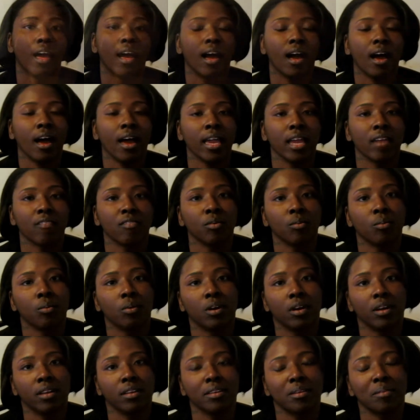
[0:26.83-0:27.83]
Hi
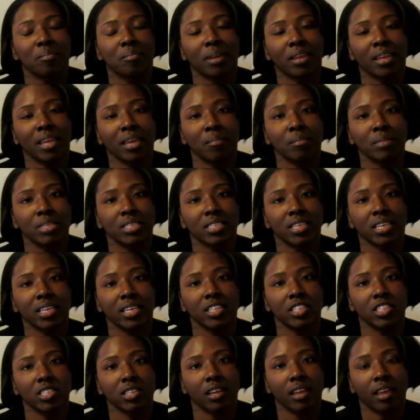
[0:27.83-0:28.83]
everyone, my name is
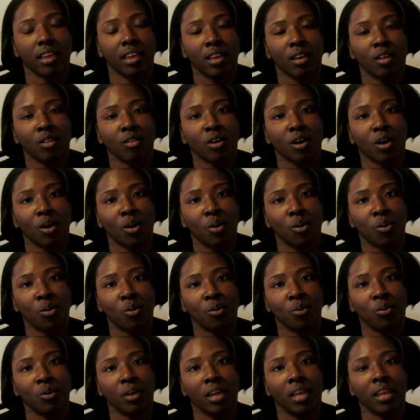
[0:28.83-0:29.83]
Keisha L.
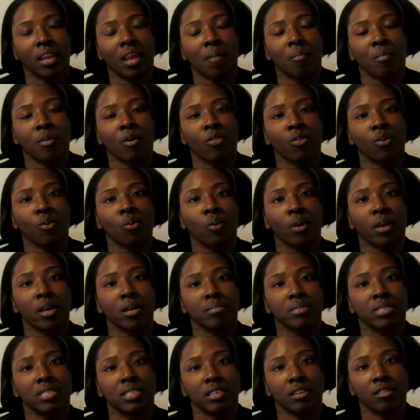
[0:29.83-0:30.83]
Cole, and I'm on the
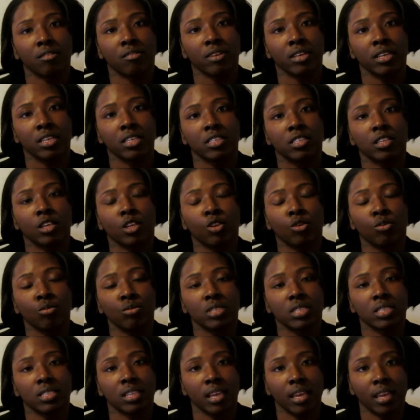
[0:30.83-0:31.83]
web series
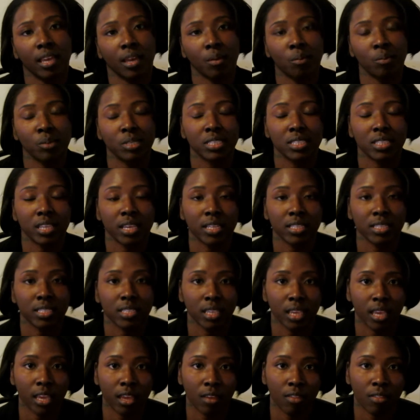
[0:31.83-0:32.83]
You Stand, We Stand
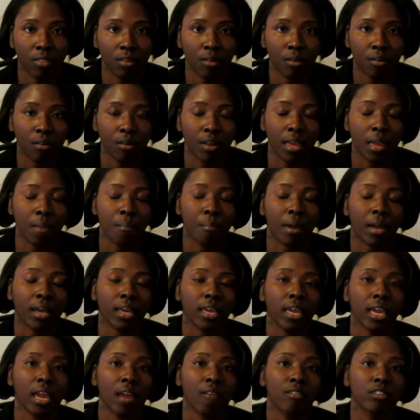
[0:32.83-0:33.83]
Together, and my
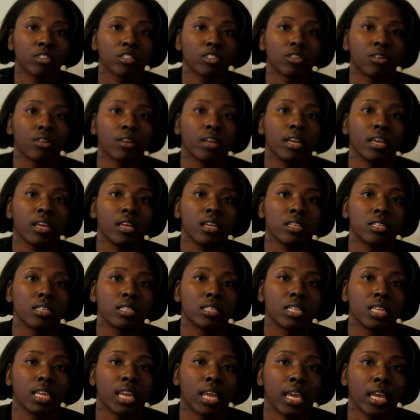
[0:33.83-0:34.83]
character
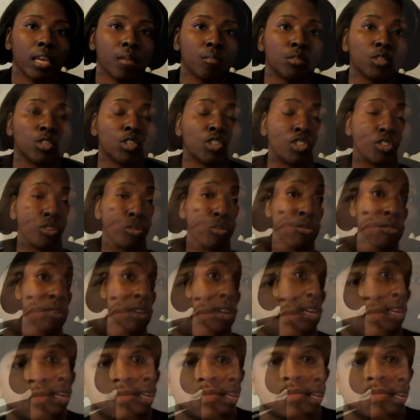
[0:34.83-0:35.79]
is named Charay.